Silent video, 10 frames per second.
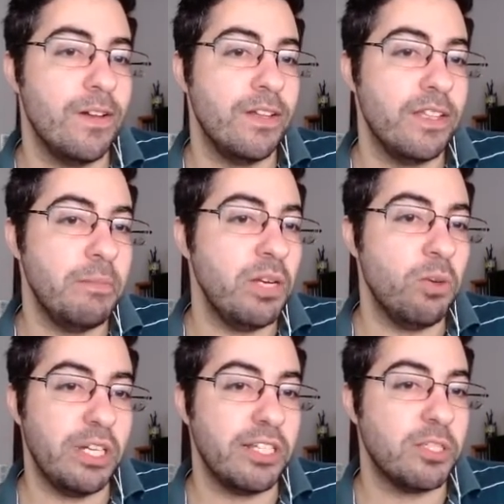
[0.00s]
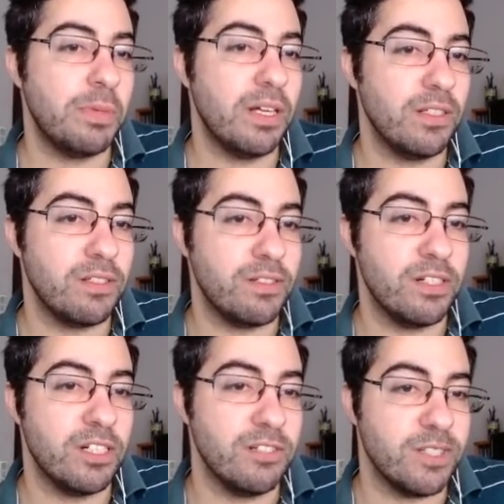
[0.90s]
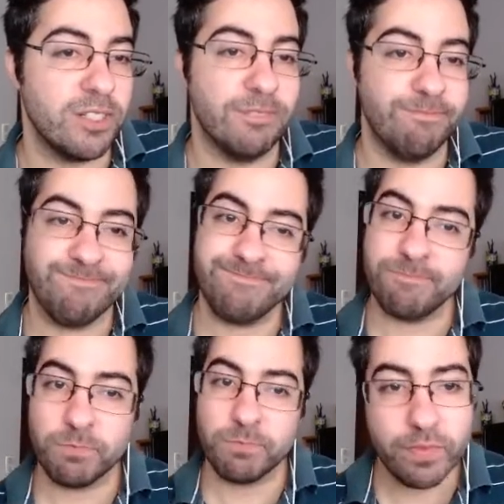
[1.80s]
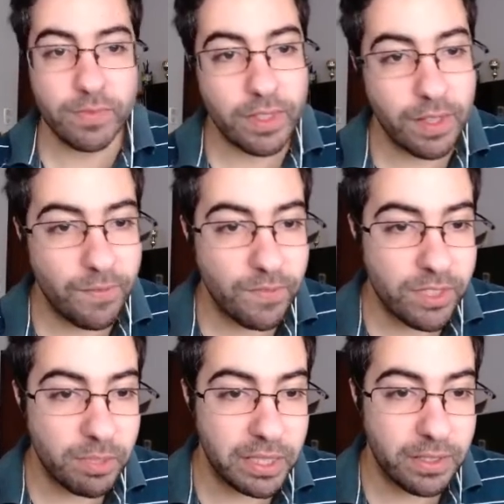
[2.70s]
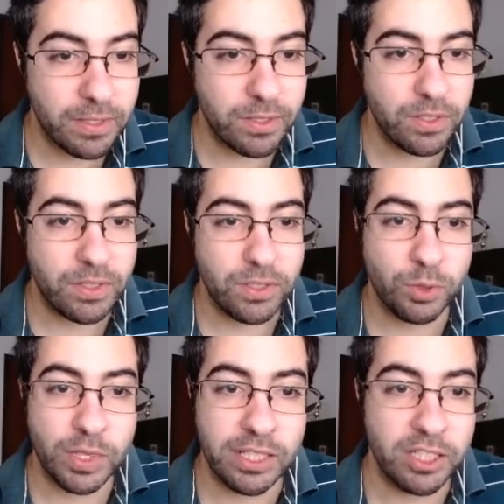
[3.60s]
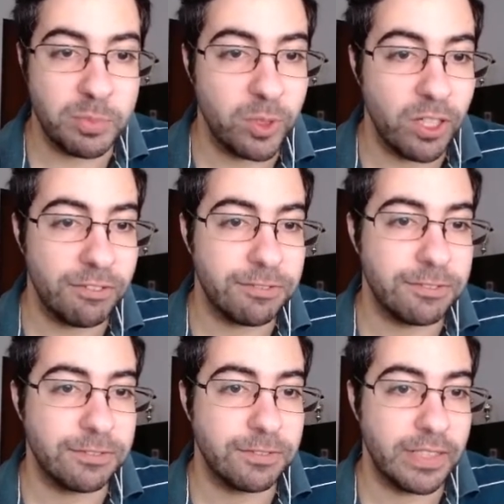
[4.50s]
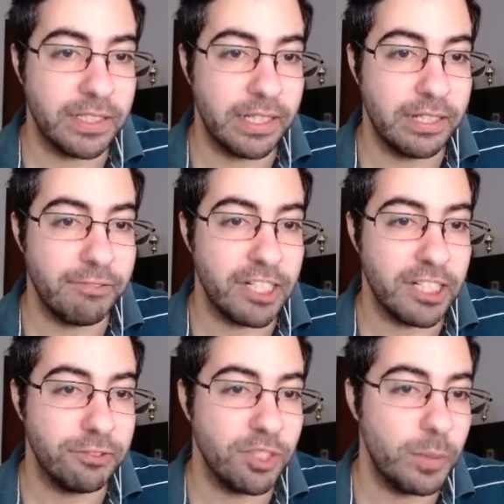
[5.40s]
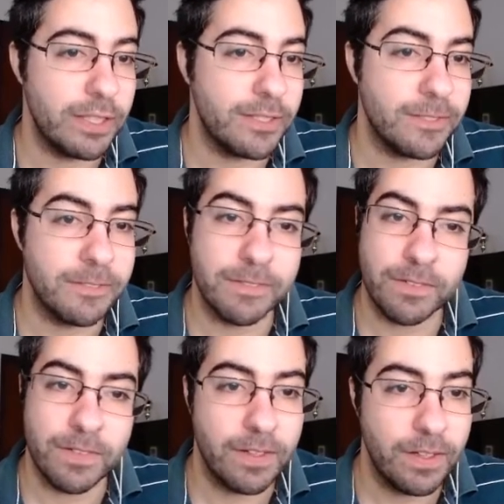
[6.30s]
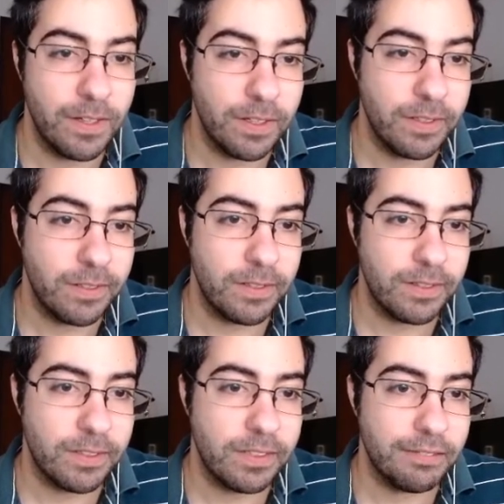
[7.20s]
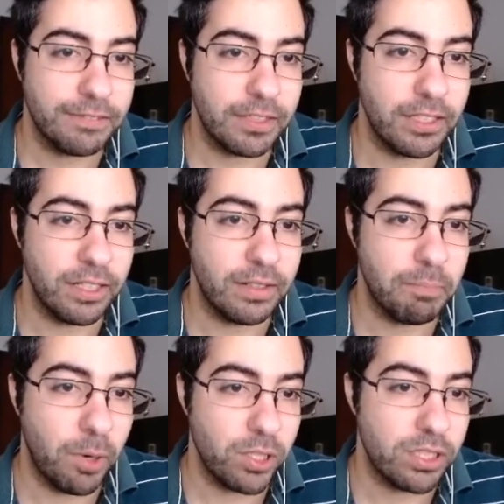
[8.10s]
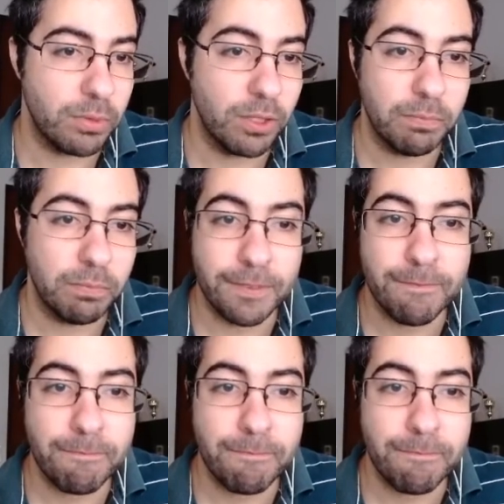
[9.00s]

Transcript: minion with a spell, you know, so it's a bit tricky to pull off and gain value from it. It's definitely possible, but